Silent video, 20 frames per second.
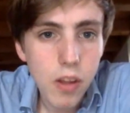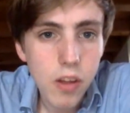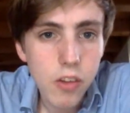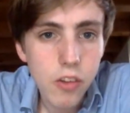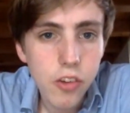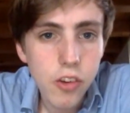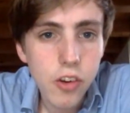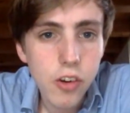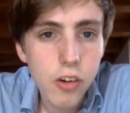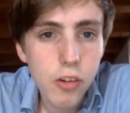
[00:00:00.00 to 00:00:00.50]

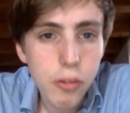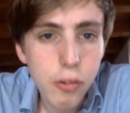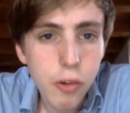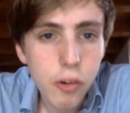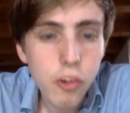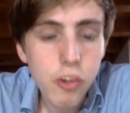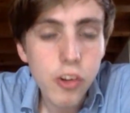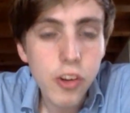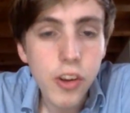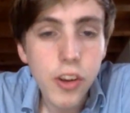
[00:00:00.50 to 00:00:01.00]
So
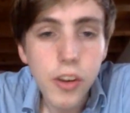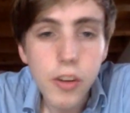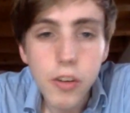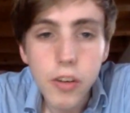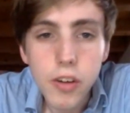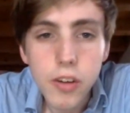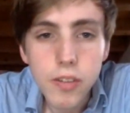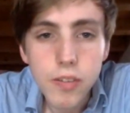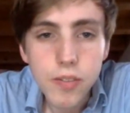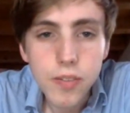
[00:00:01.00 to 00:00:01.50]

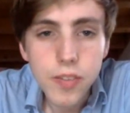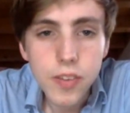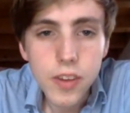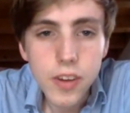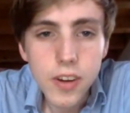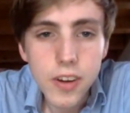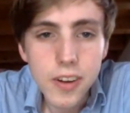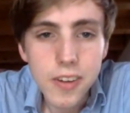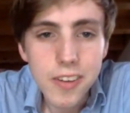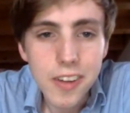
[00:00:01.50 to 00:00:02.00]
firstly,
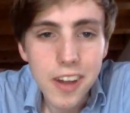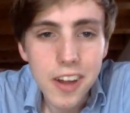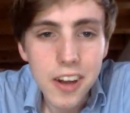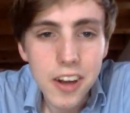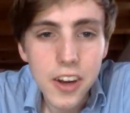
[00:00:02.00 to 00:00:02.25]
uh,